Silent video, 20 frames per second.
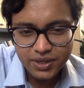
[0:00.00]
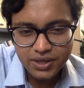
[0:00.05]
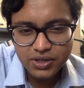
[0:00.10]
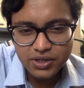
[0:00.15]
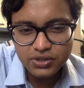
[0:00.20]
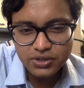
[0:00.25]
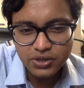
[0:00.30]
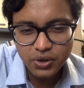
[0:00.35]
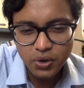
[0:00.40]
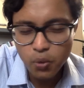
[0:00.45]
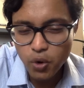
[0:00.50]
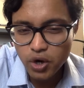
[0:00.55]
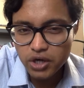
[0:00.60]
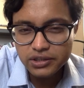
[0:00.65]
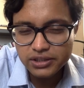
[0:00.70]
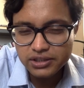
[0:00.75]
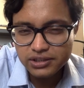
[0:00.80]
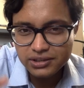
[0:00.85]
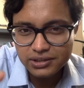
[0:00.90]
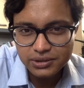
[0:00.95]
So what
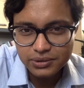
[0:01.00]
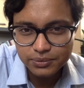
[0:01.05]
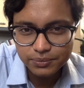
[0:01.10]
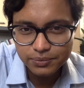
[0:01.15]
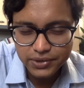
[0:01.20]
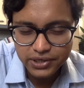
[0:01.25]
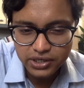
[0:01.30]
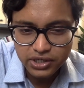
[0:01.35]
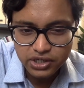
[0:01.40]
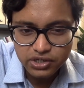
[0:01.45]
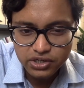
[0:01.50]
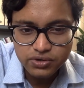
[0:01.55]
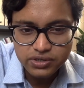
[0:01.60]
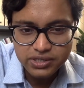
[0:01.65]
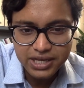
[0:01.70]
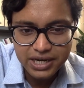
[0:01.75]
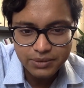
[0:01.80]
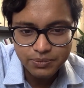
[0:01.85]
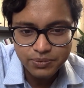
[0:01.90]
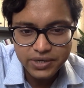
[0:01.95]
are the issues
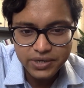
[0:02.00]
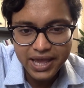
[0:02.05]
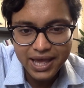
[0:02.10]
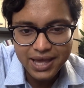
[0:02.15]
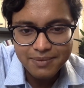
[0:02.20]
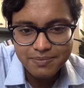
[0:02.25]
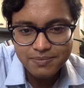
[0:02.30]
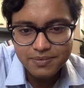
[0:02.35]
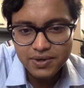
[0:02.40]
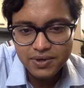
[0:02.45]
that we have?